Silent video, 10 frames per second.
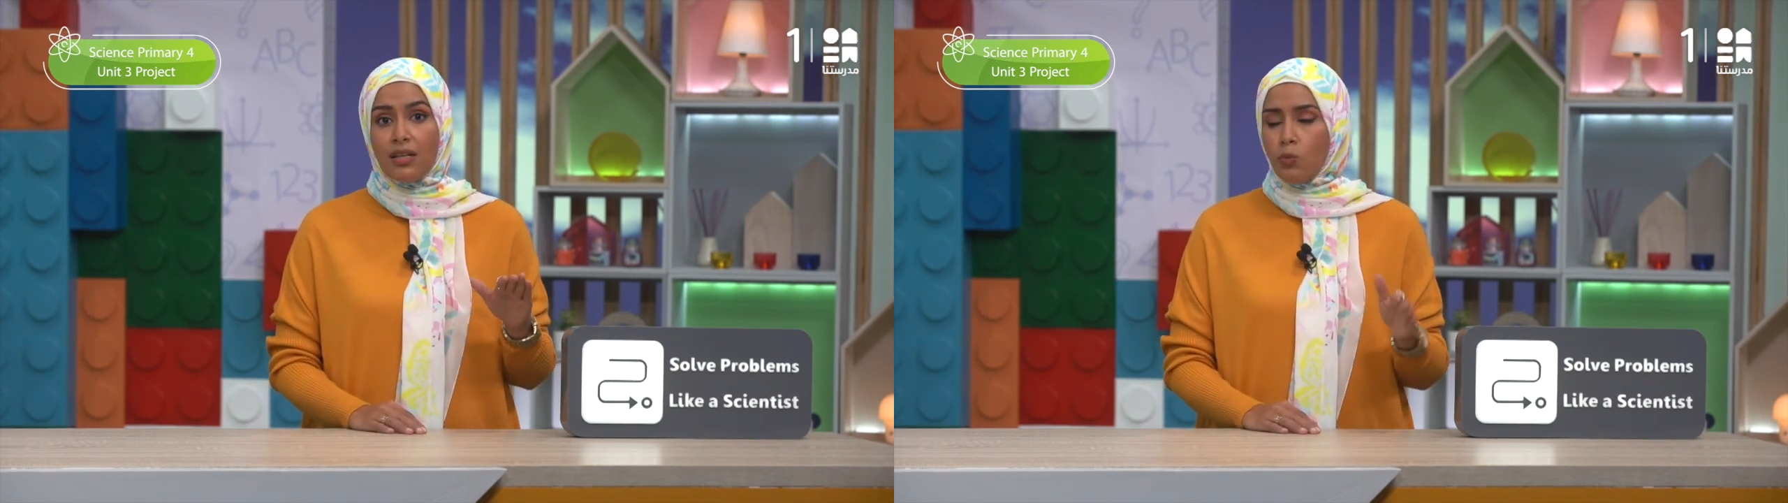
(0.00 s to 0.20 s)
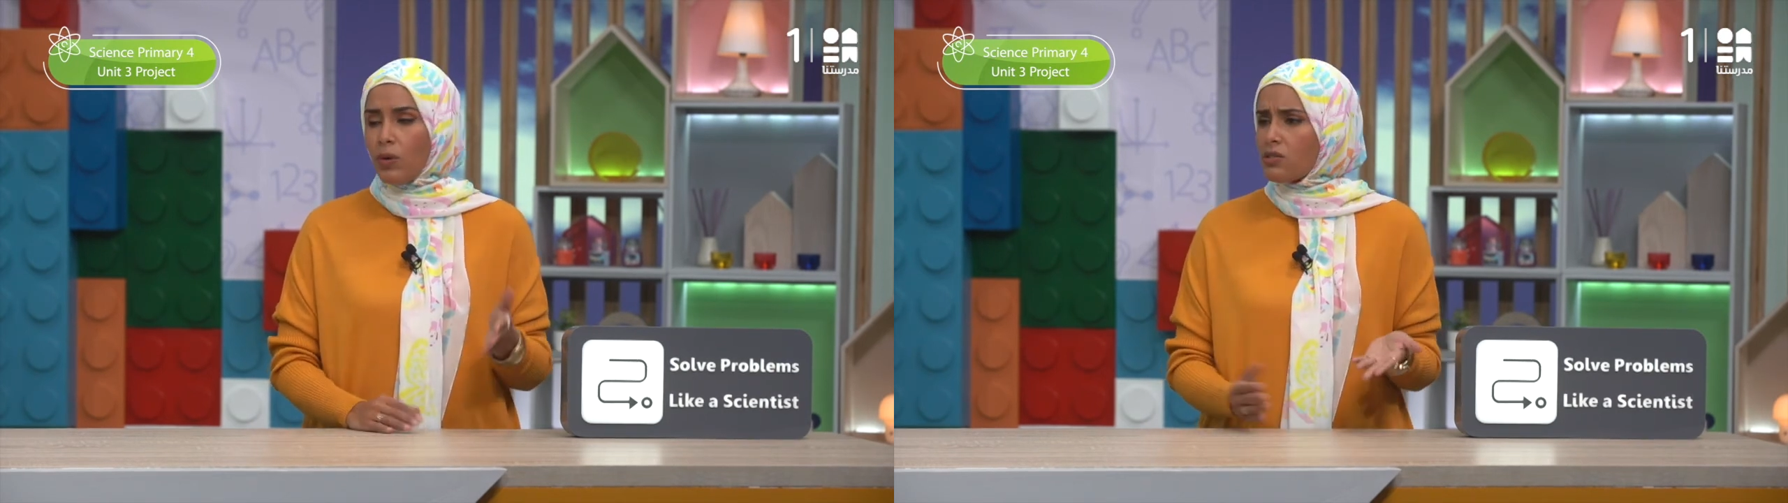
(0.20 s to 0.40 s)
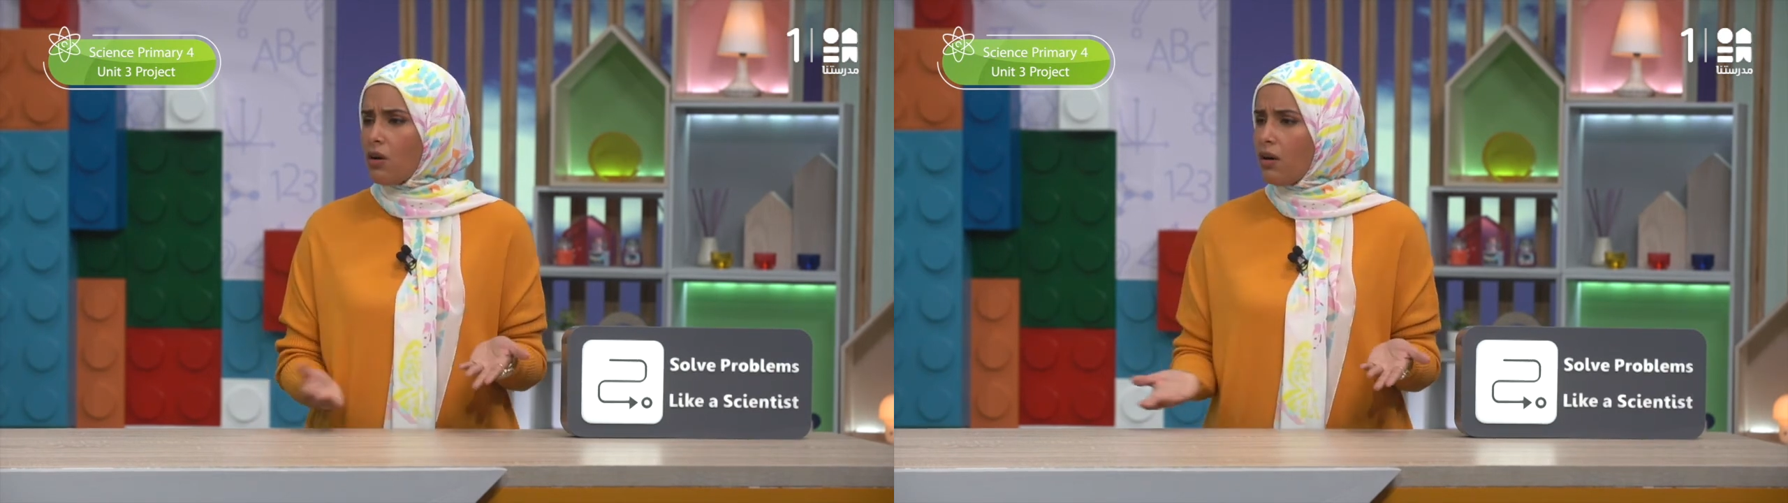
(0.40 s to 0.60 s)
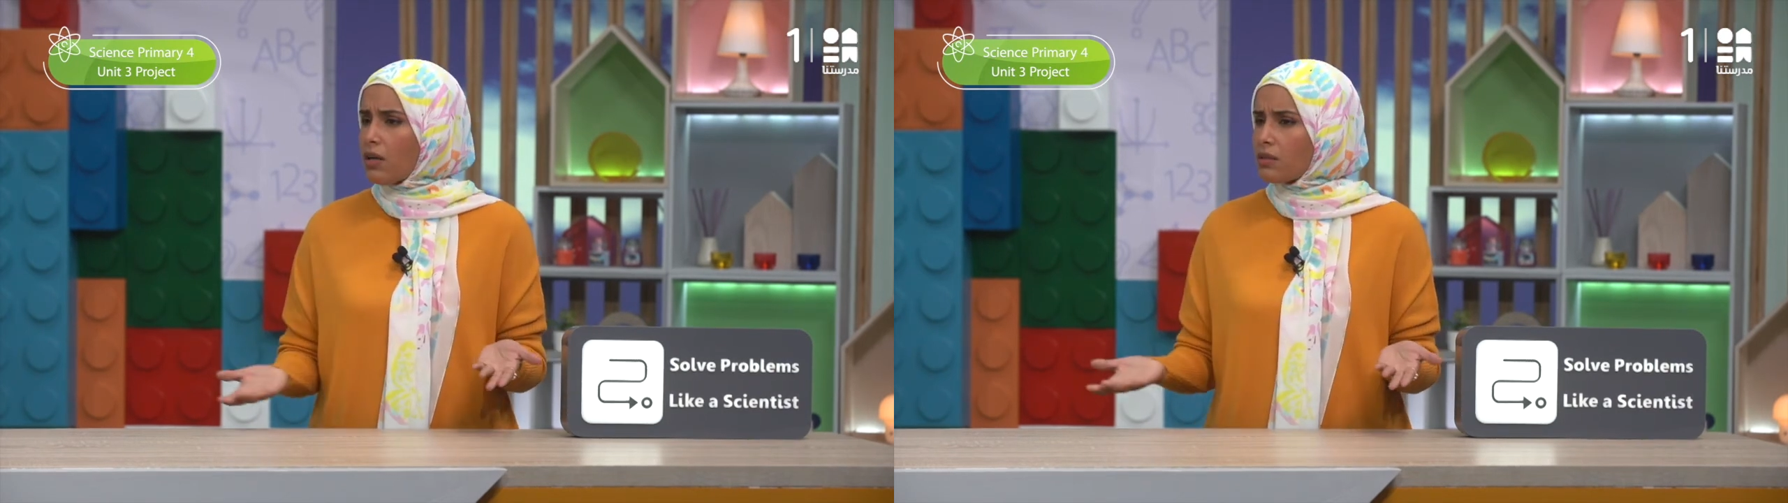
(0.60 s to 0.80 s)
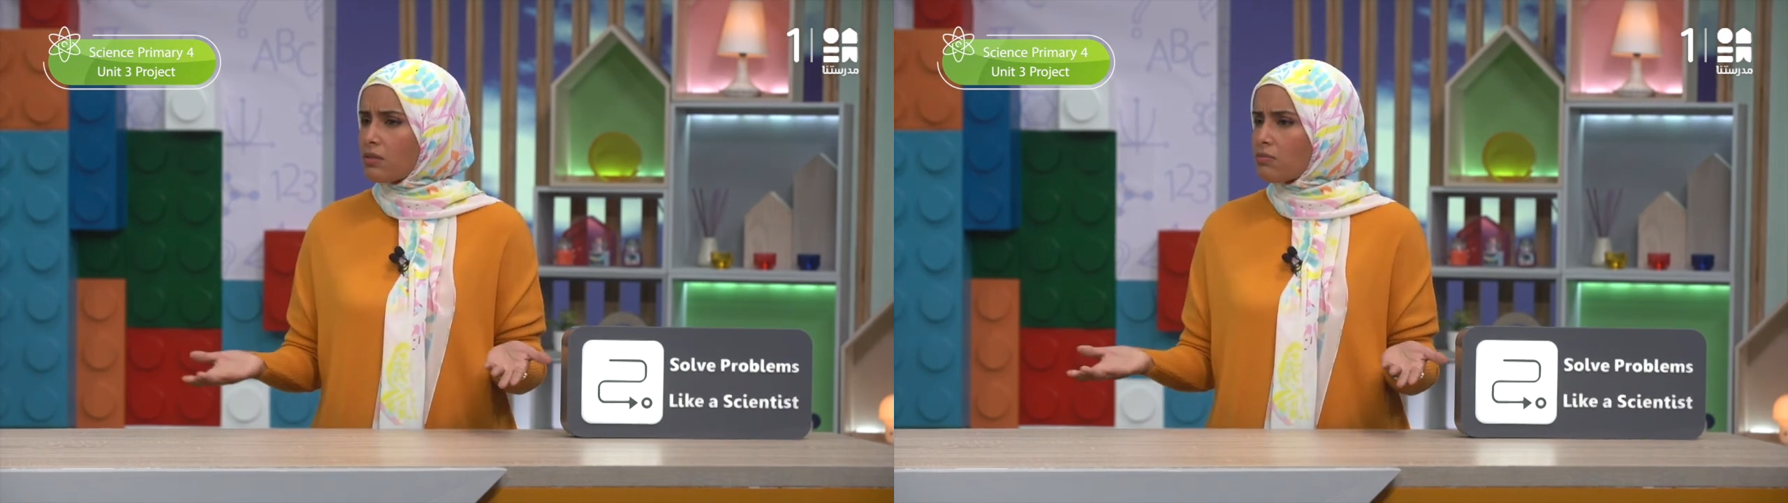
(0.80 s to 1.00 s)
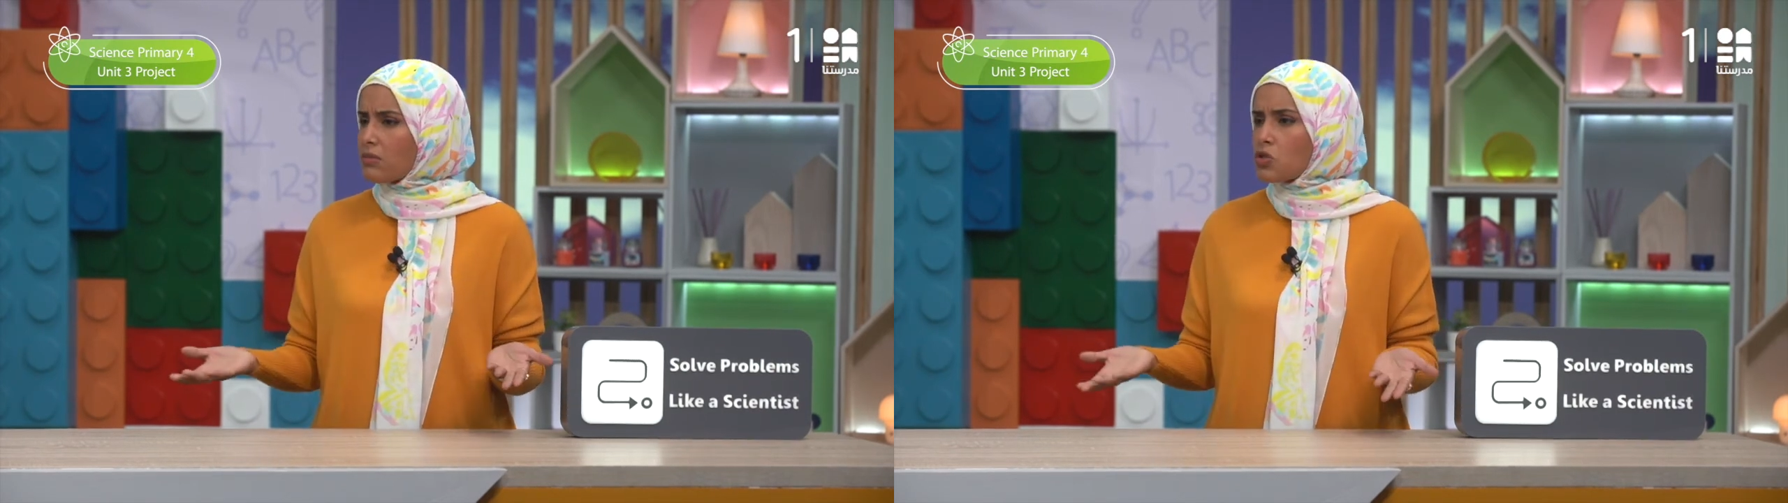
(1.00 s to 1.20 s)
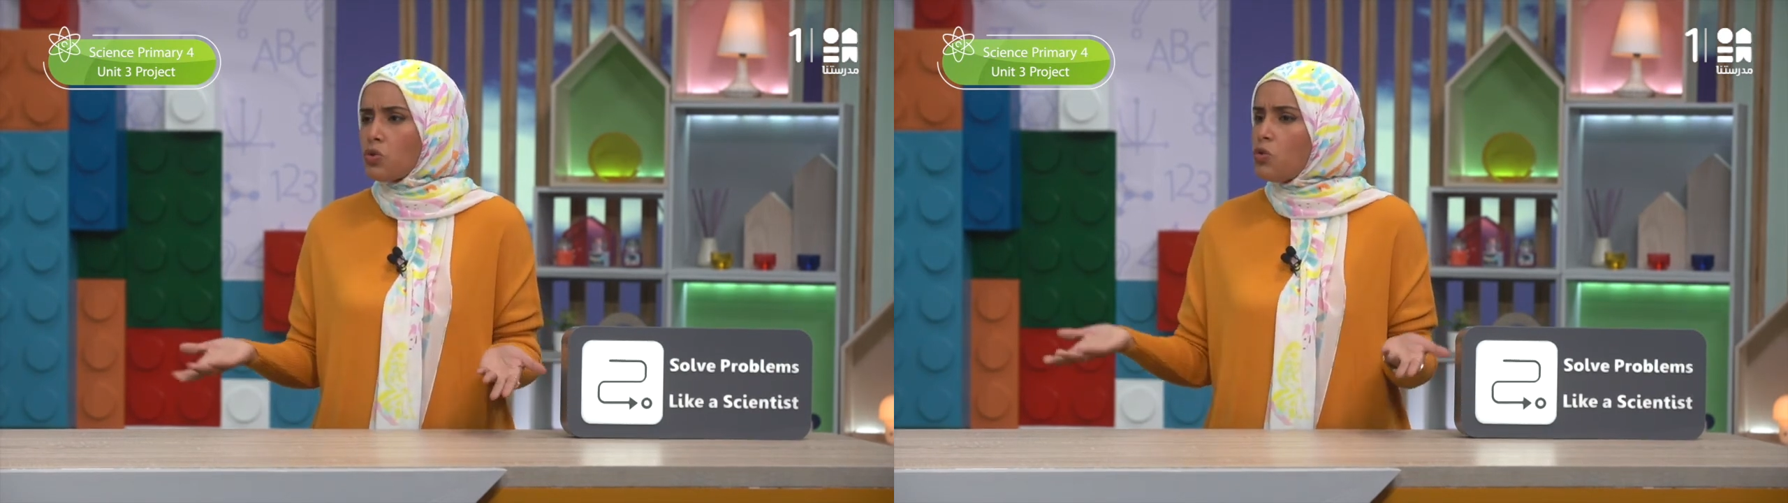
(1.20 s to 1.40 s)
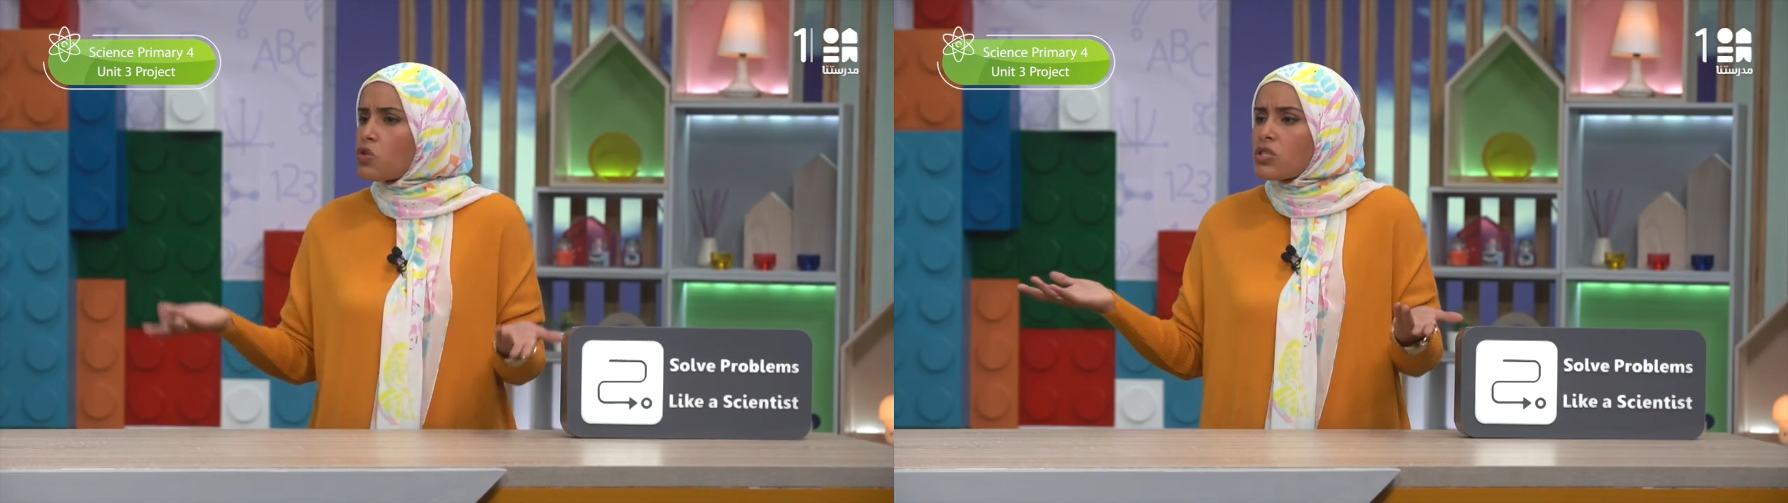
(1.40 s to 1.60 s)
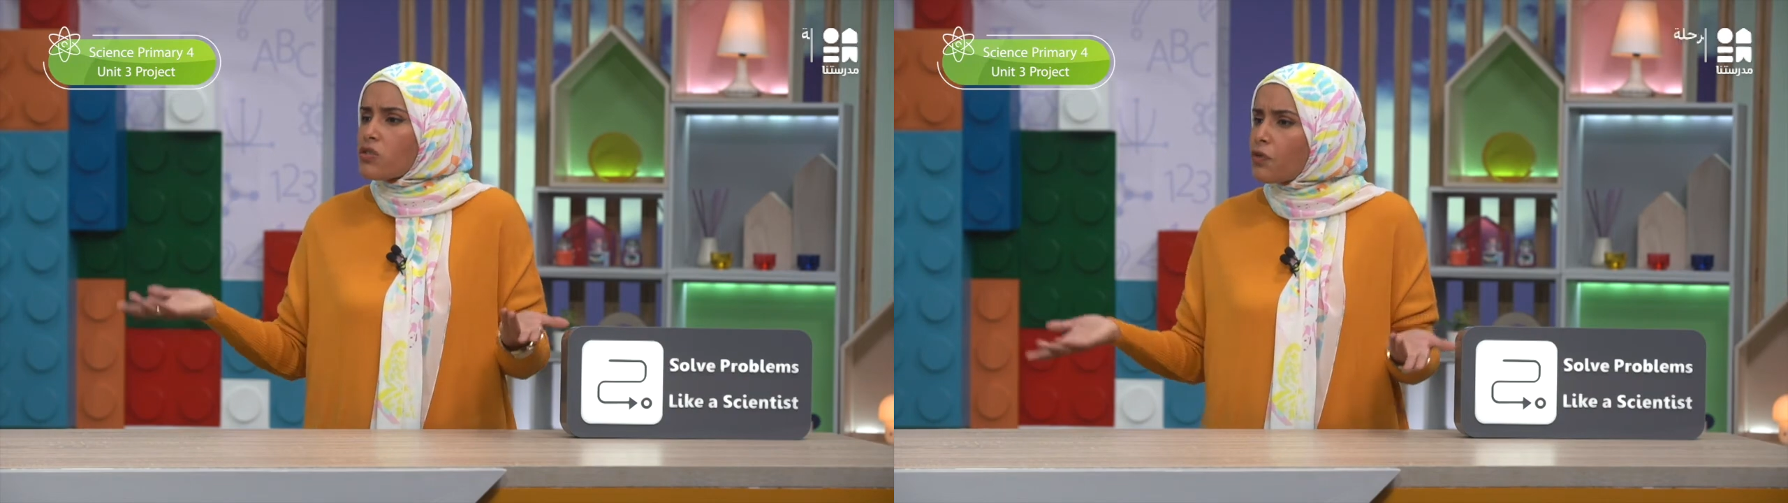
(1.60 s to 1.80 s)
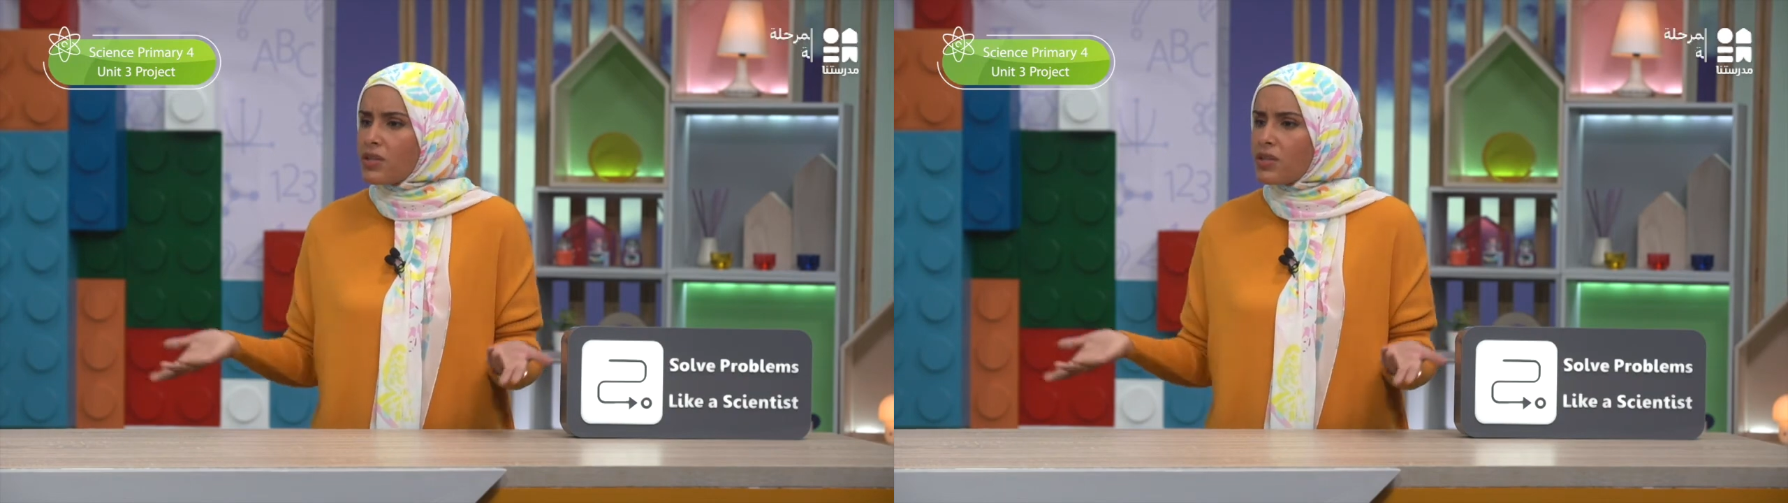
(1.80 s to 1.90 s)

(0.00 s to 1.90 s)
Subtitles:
What are the solutions for